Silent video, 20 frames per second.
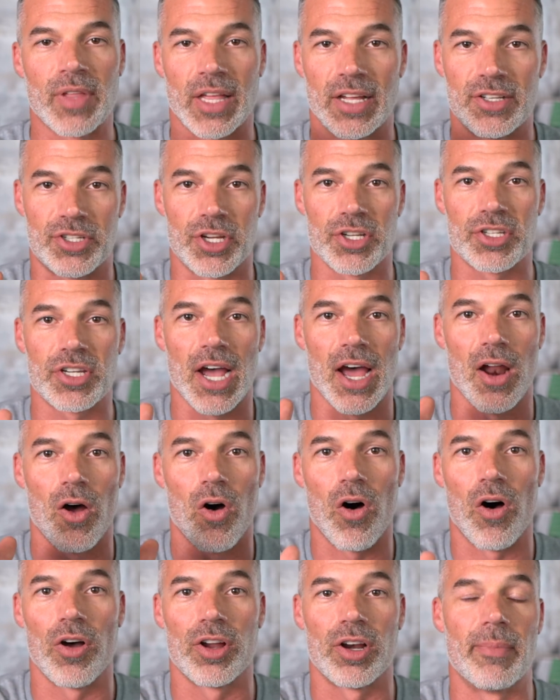that's just got
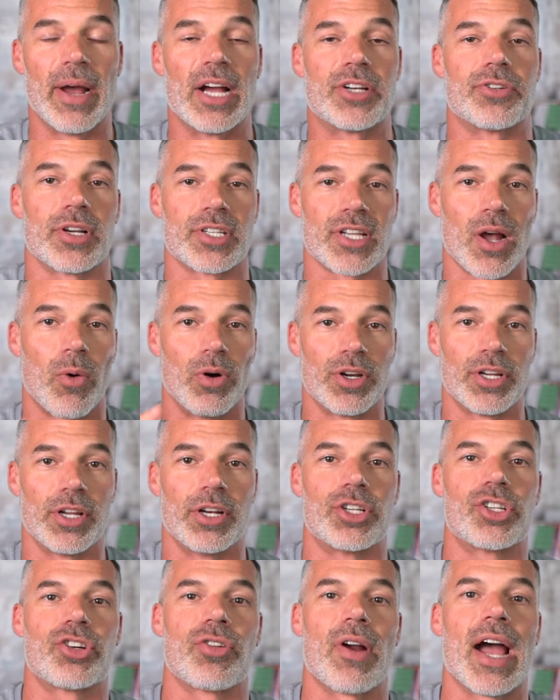all your metrics. I want you
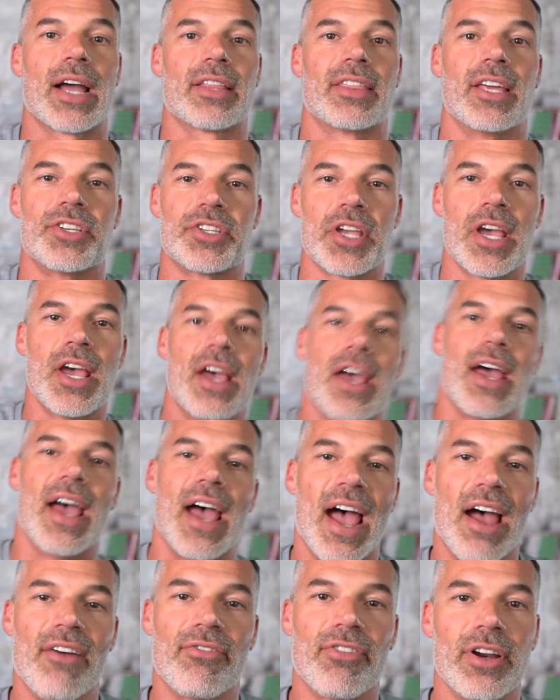to track this
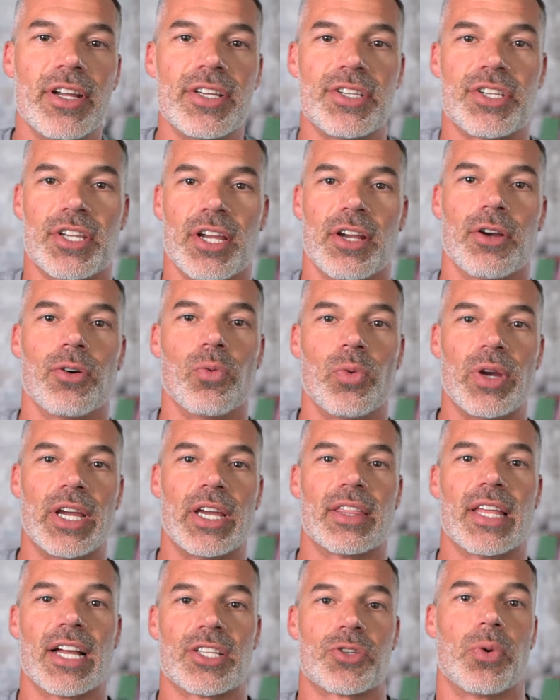every single
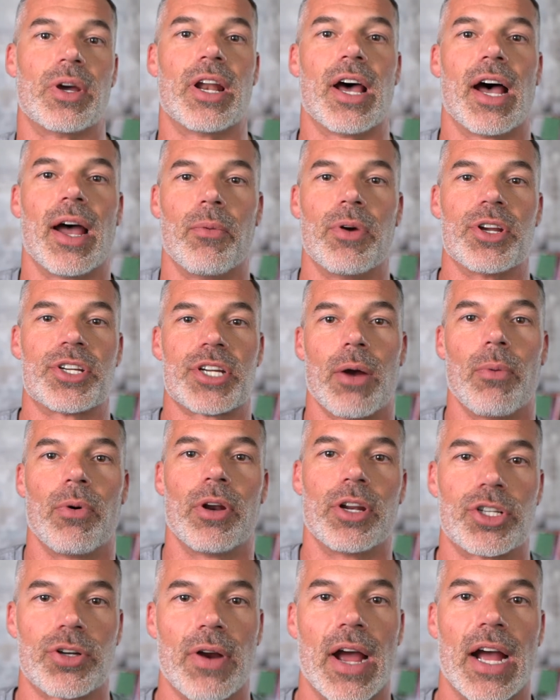week. That's when I wish I would
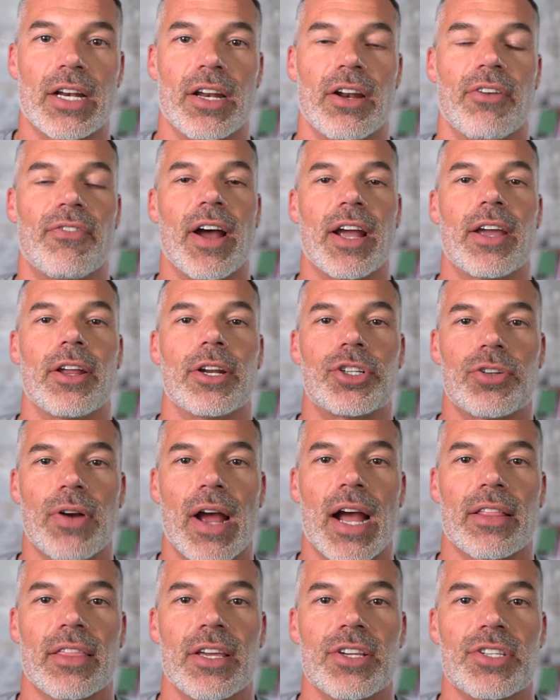have tracked it. If I could have
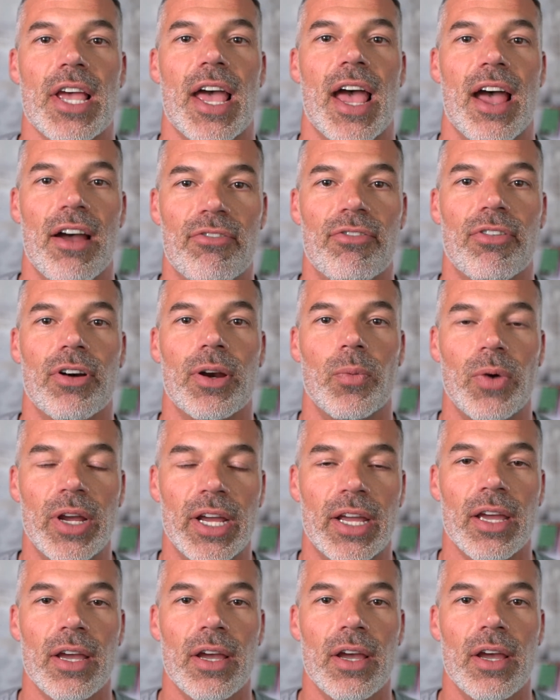tracked this every
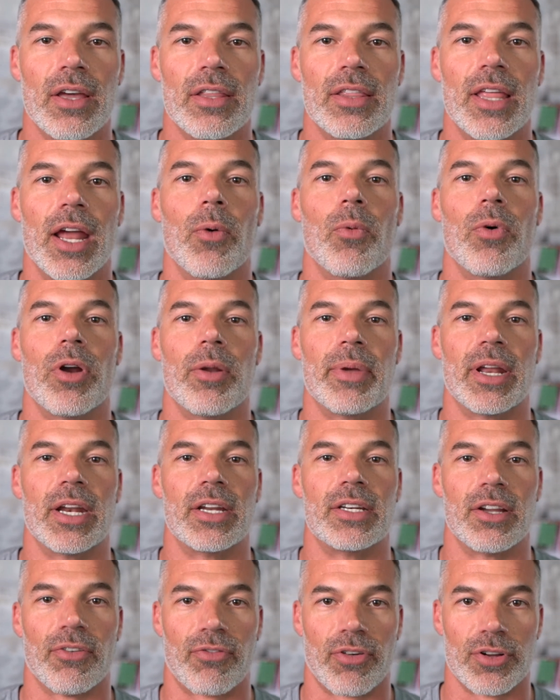week, then it would have been a
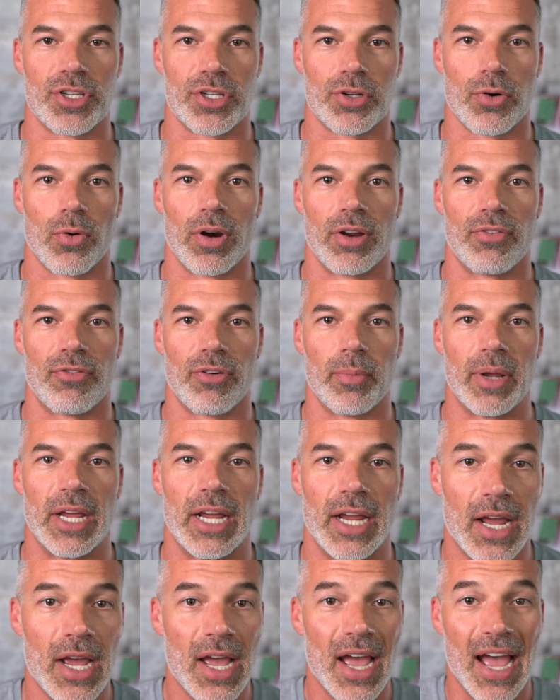different story for
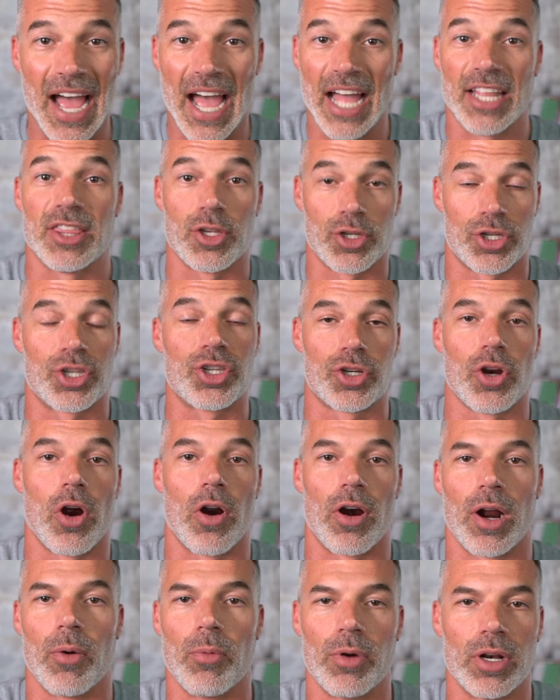me at the
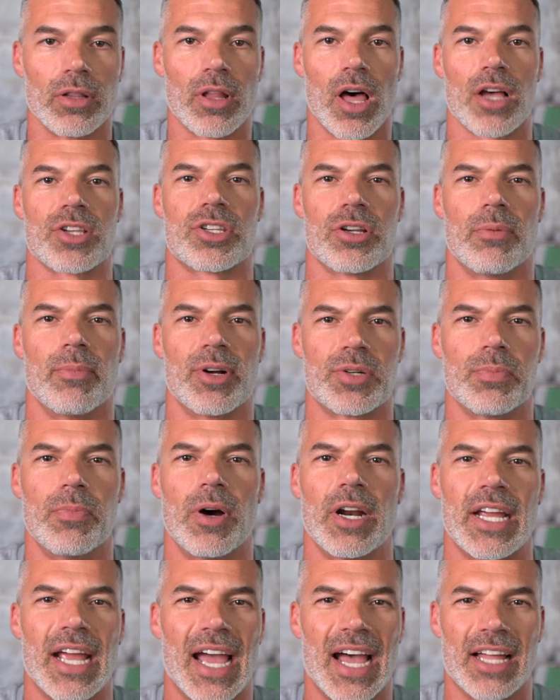start. I wouldn't have lost so much
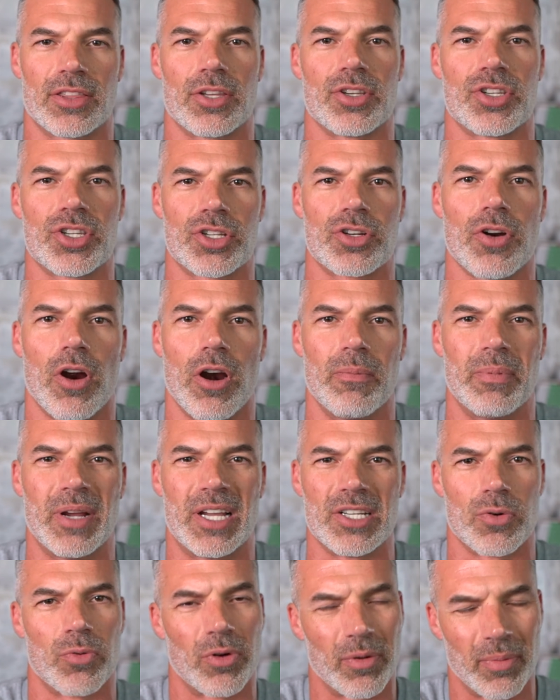money at the start
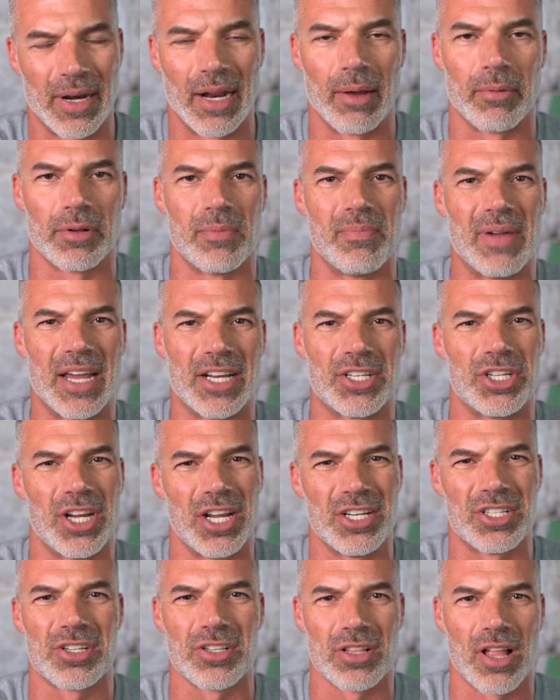because I would have been able to make
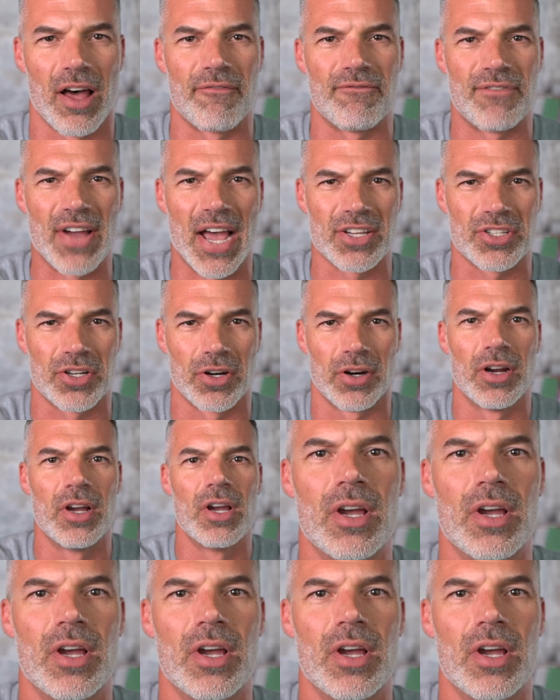changes a lot faster